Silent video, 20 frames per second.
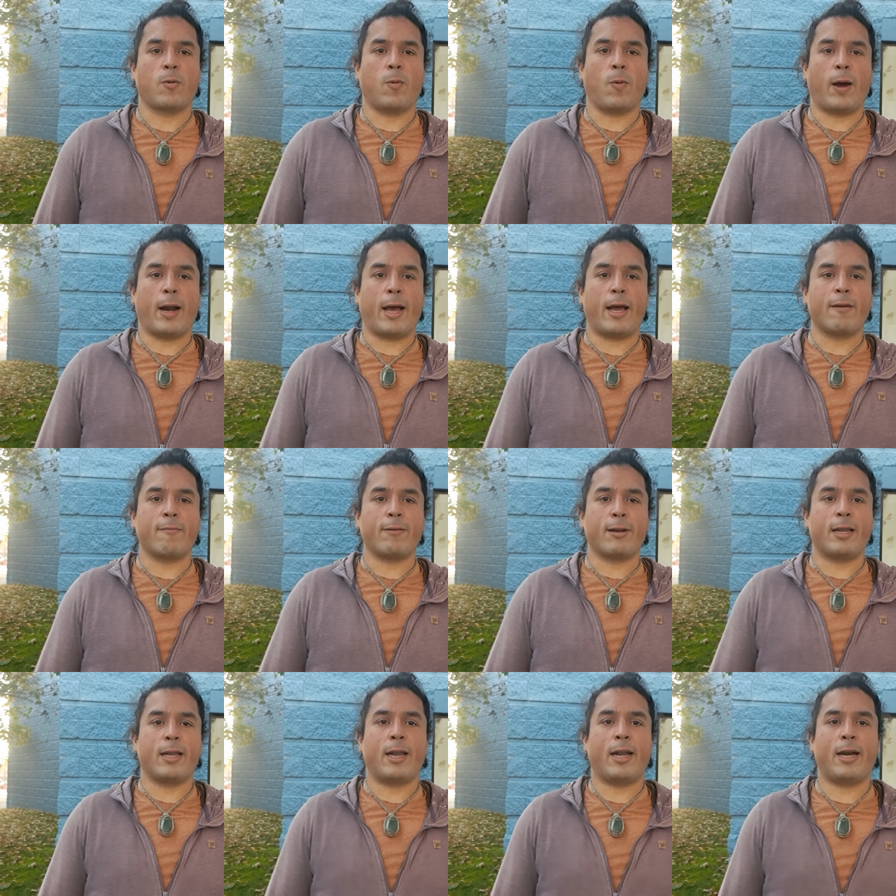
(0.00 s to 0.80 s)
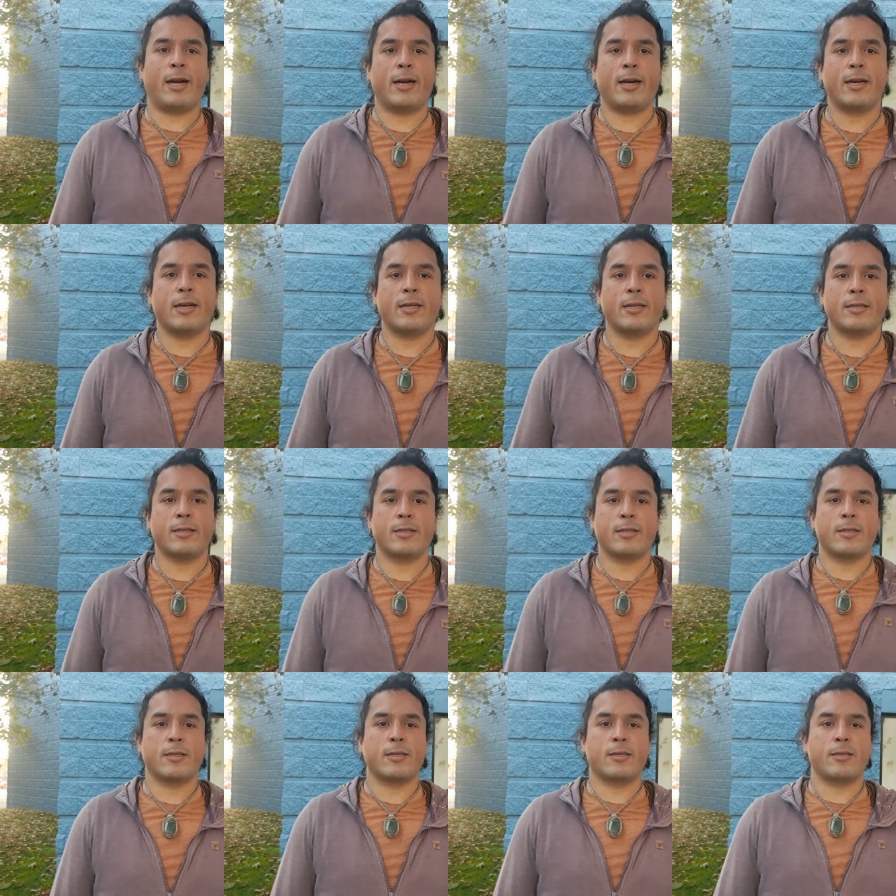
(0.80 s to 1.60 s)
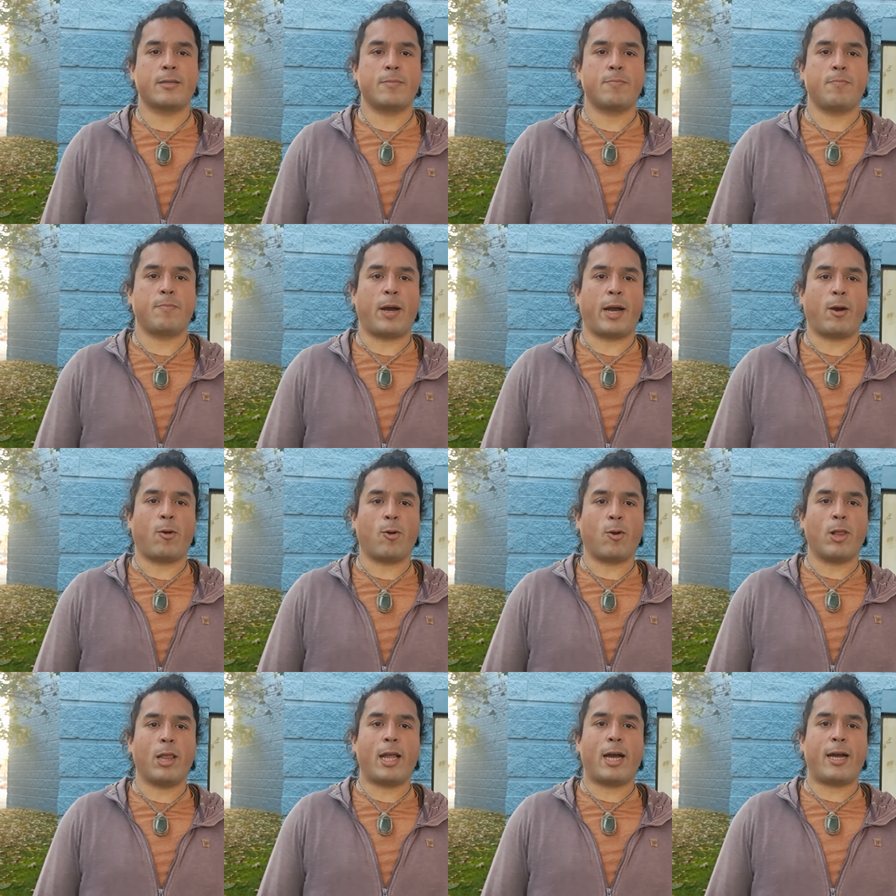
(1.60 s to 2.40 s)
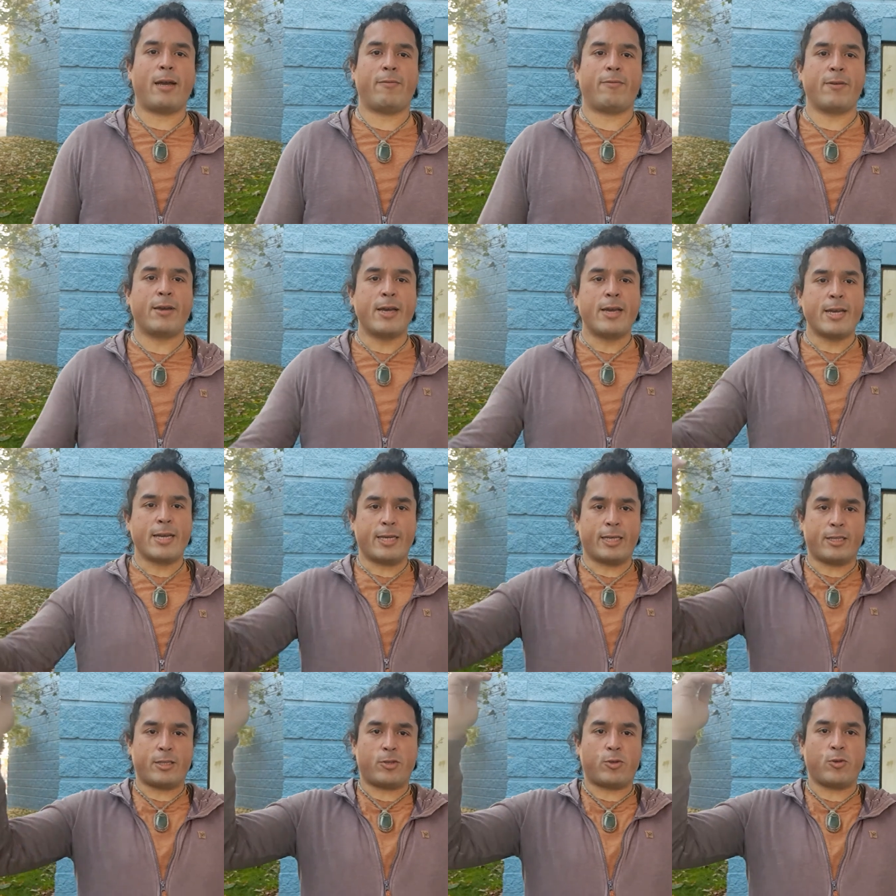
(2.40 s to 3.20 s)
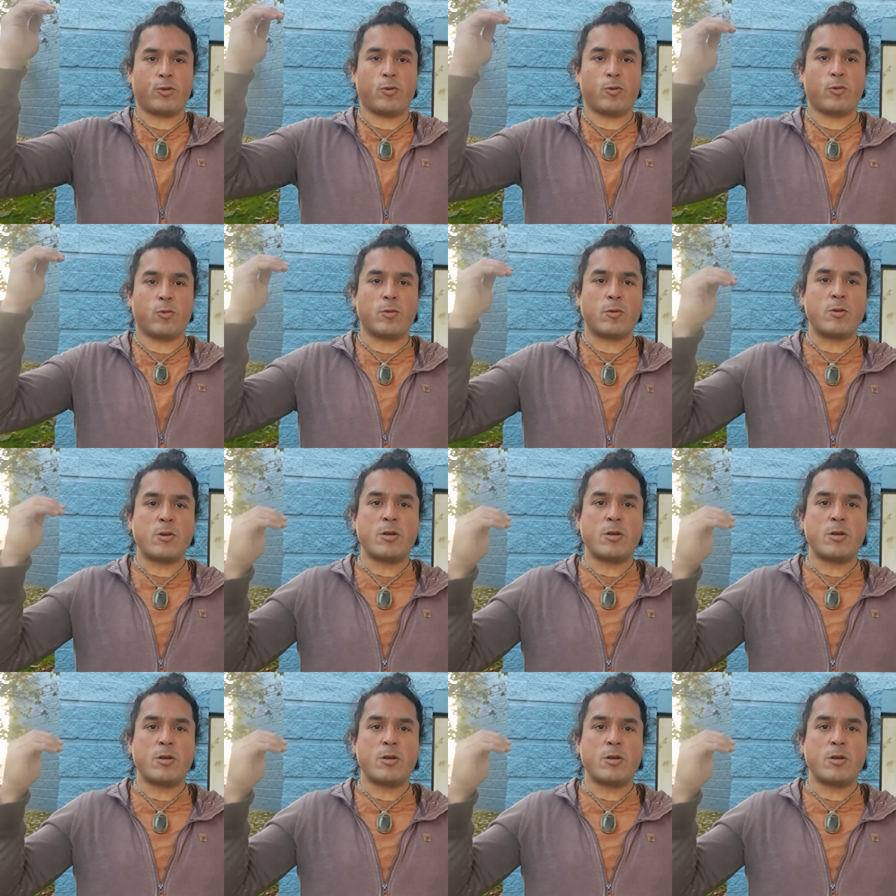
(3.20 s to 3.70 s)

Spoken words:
What I've learned my whole life is to